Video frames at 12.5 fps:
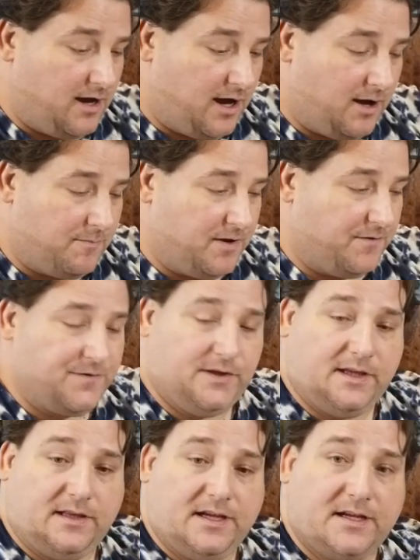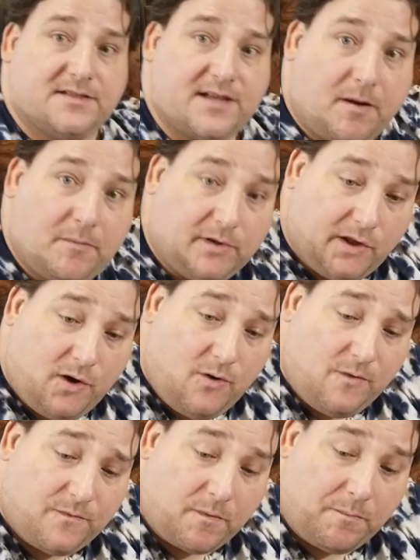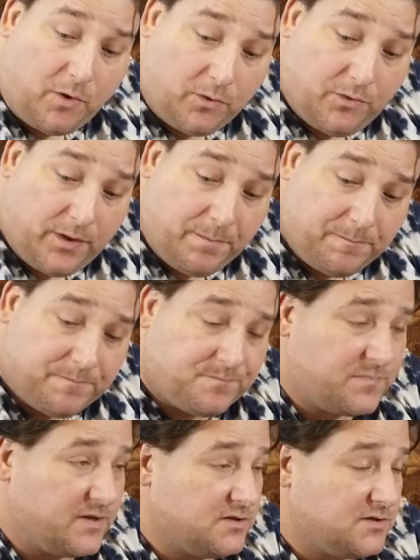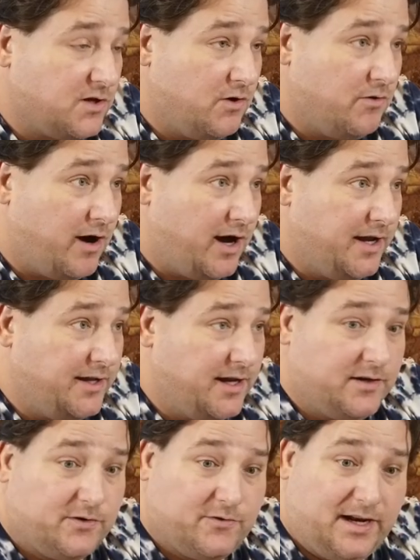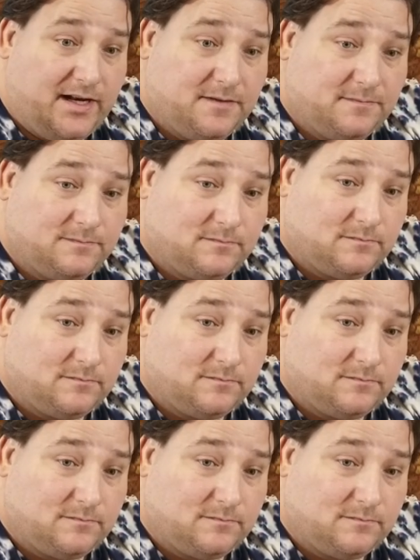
um, affiliate links down below for both of them, so I get credit